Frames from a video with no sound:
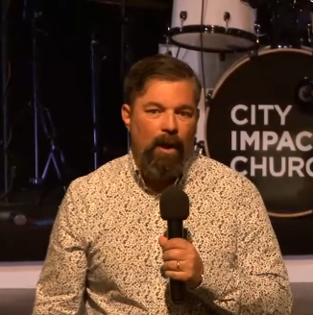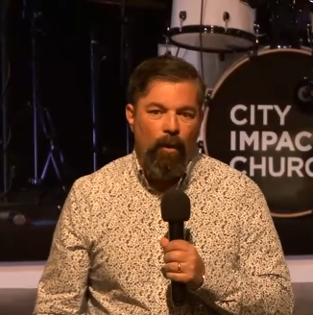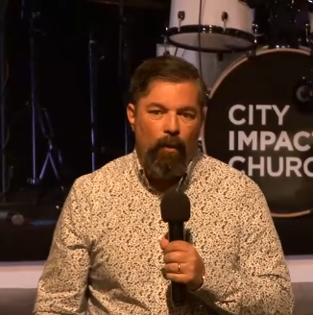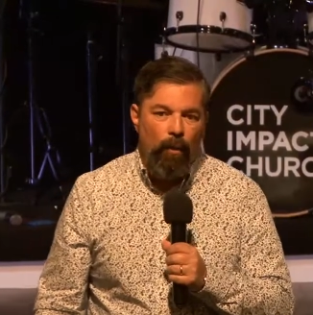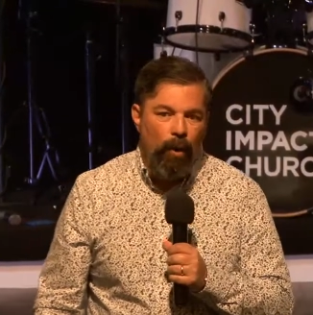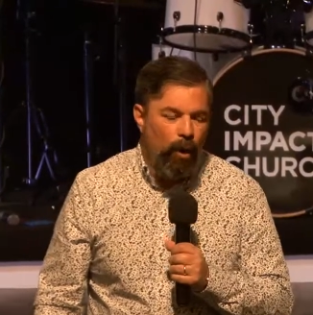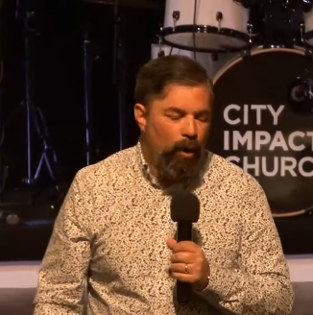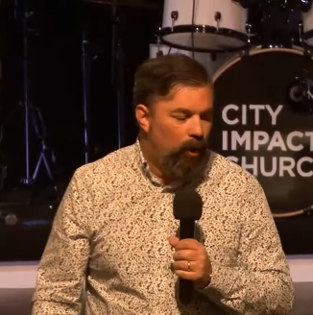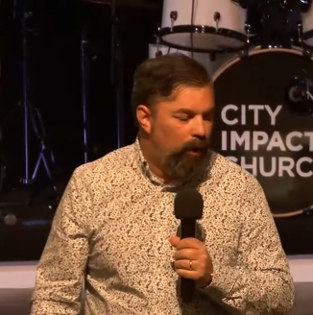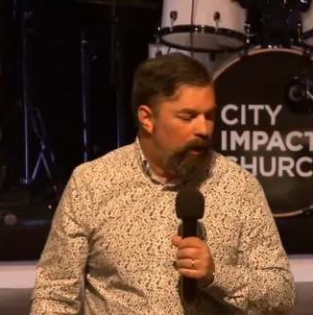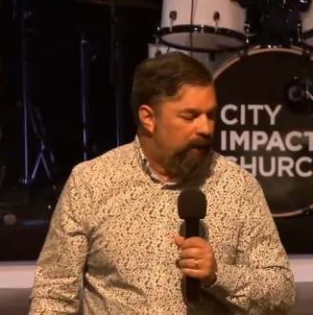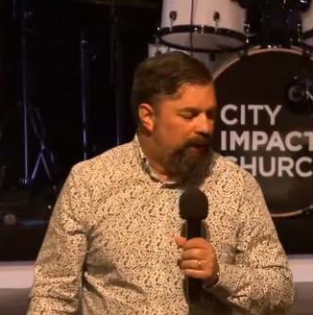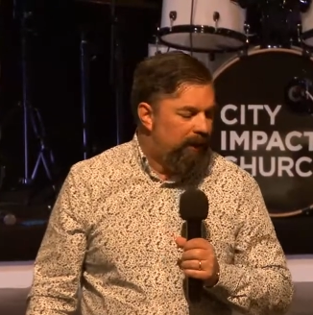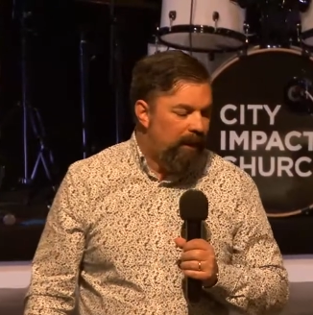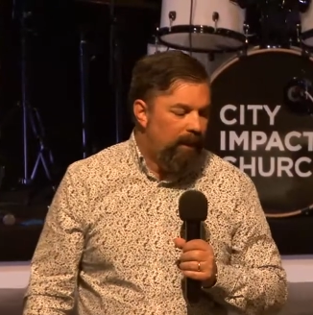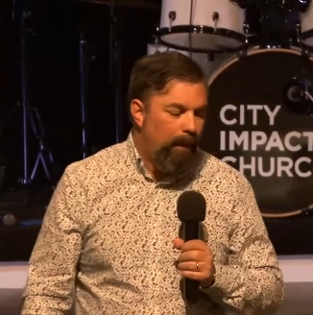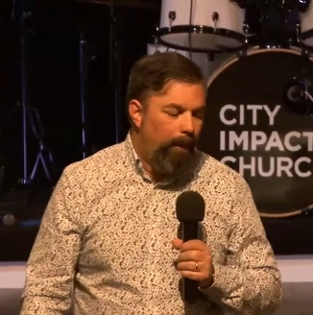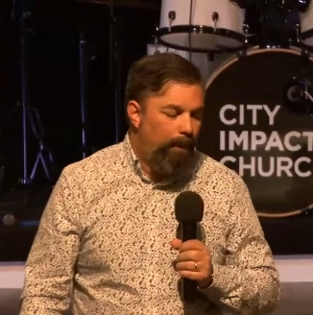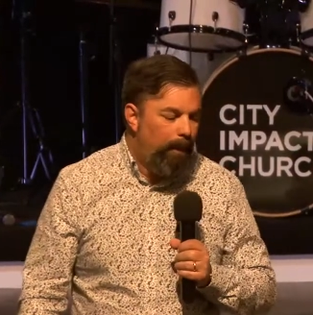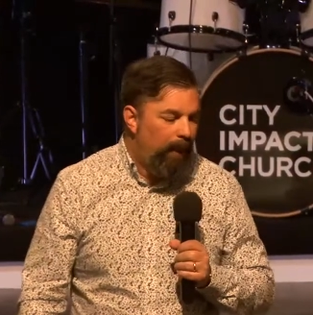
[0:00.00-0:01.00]
We're going to see
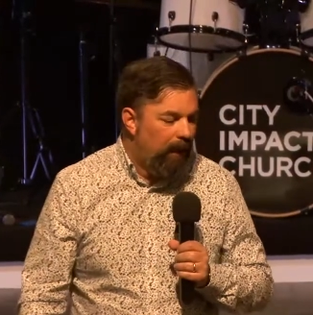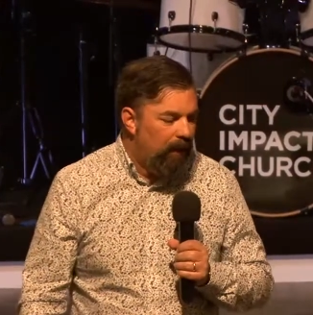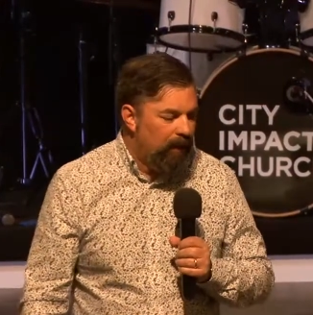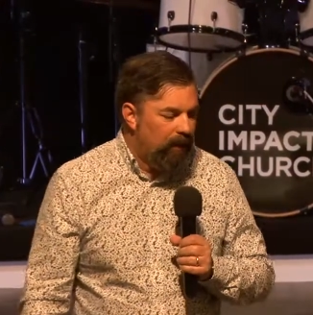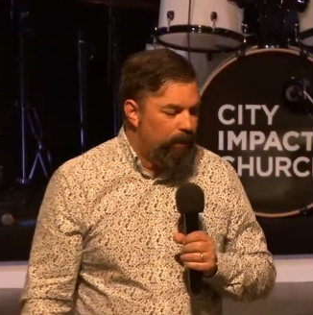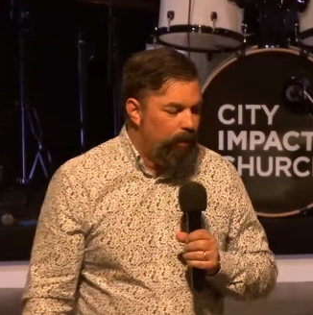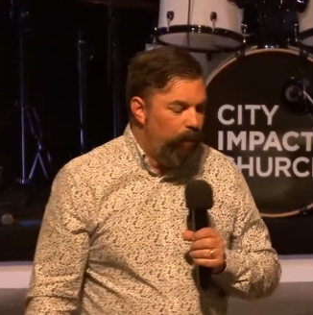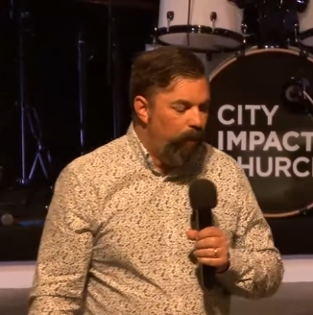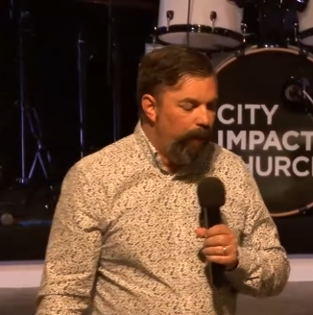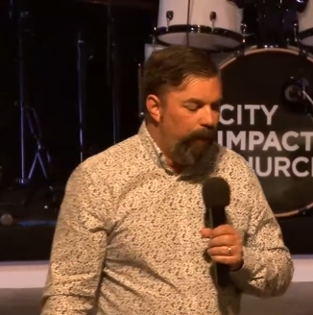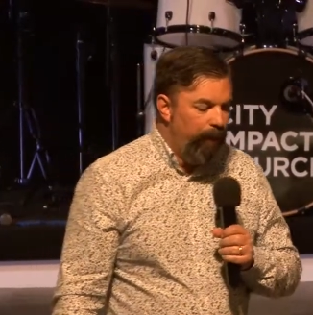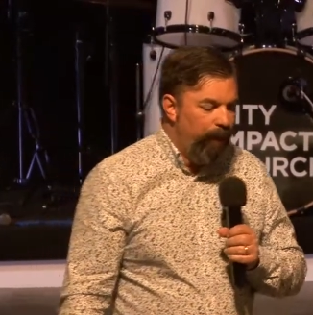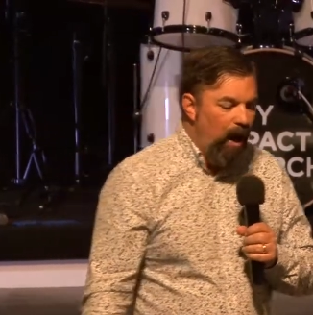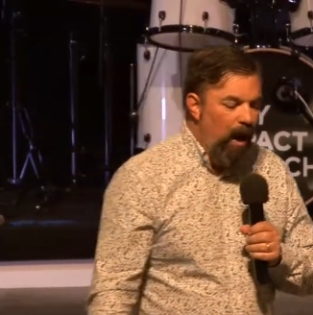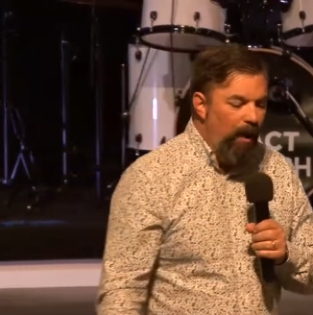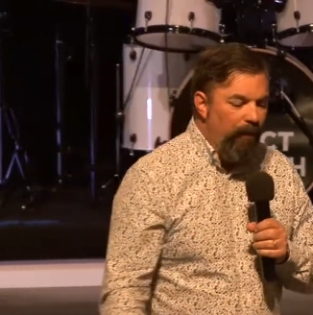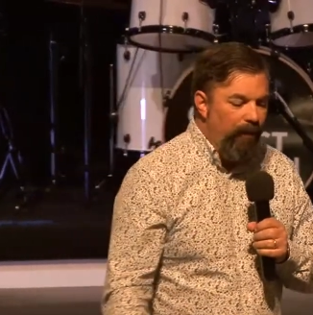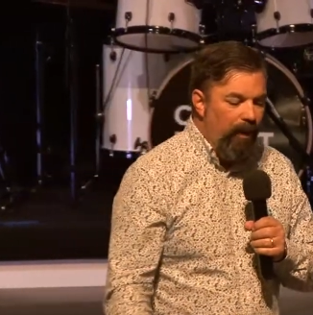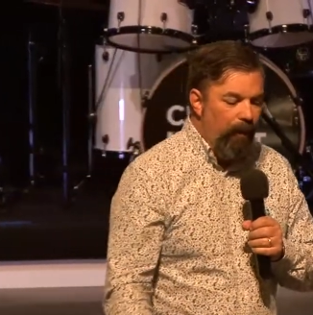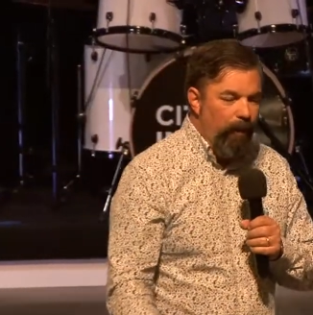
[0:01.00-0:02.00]
the biggest move of
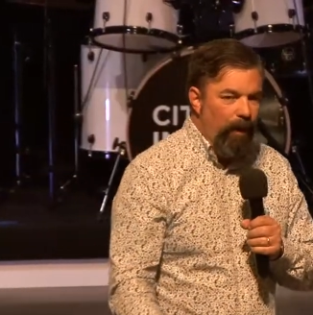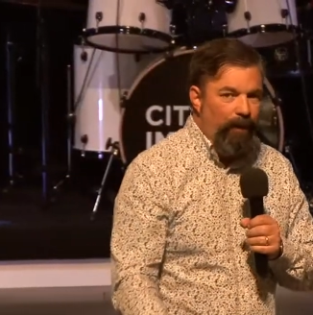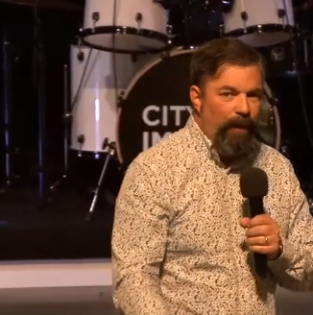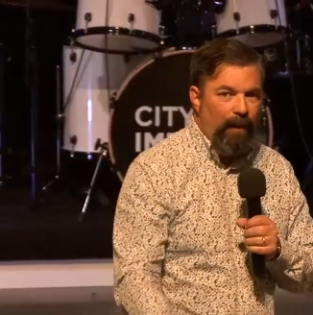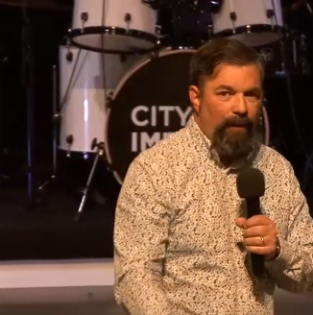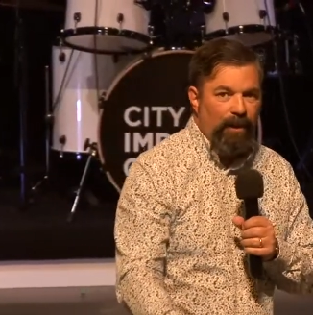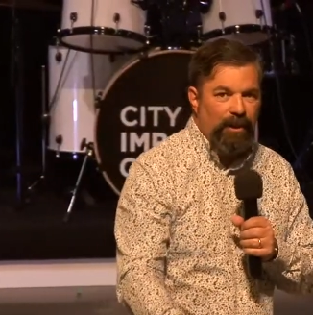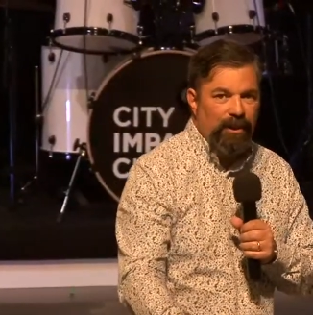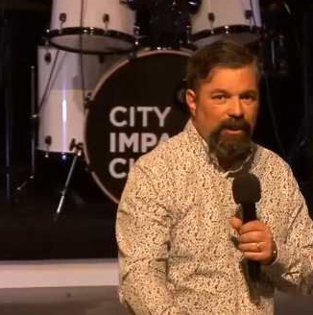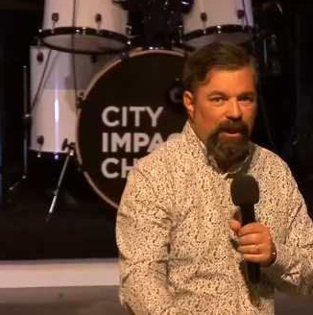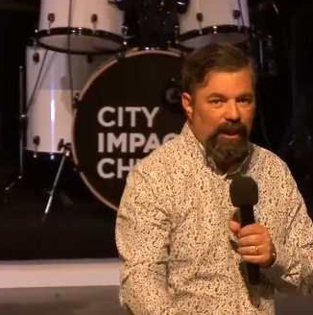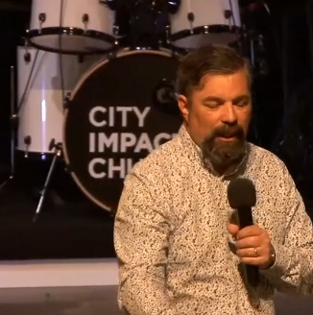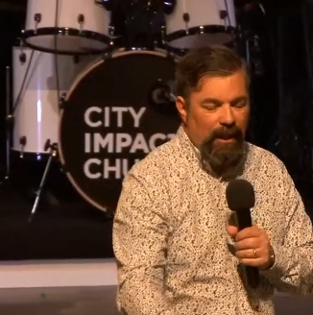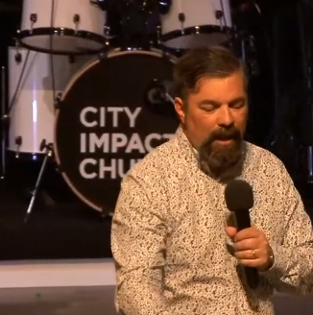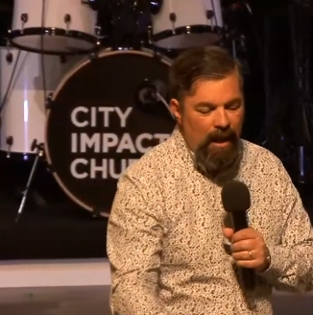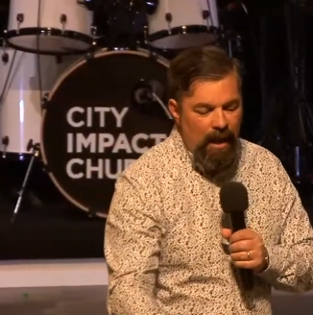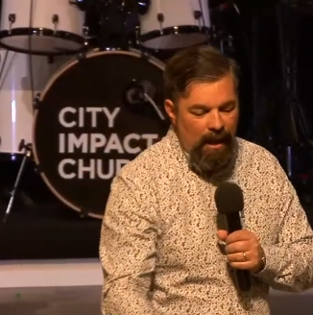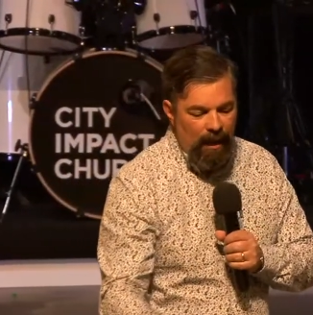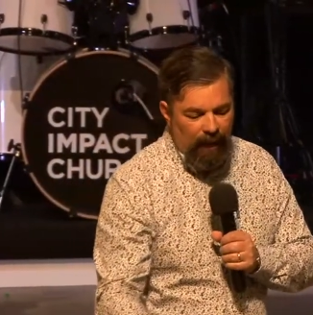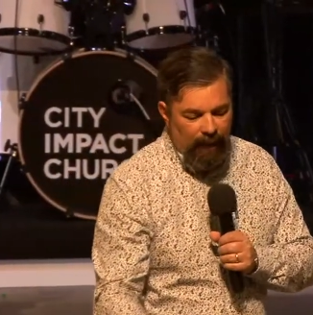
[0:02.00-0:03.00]
God that we've ever seen.
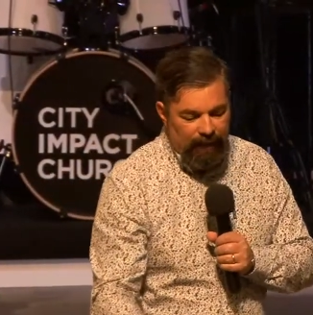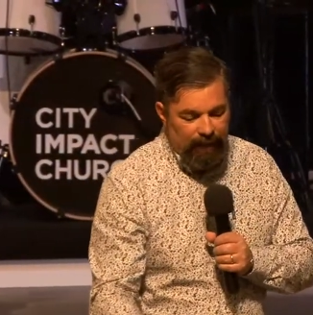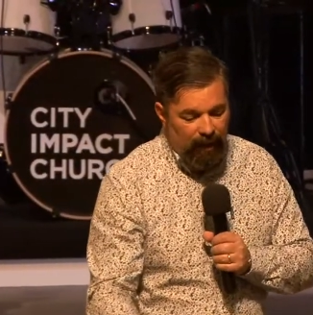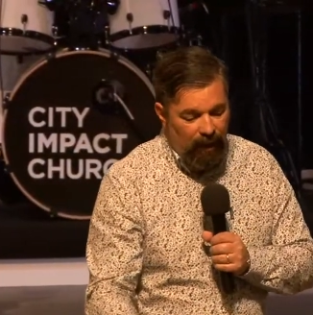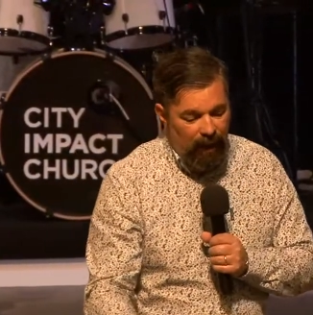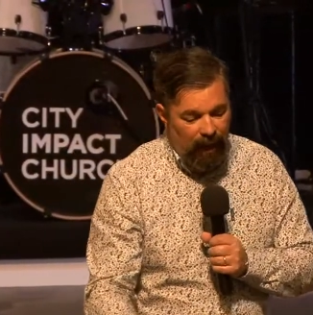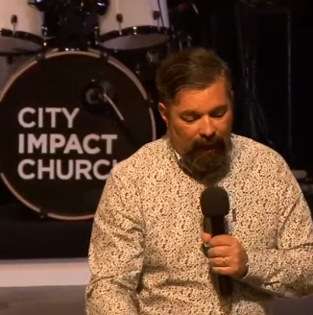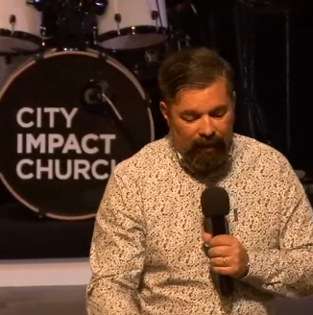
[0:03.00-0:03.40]
It's a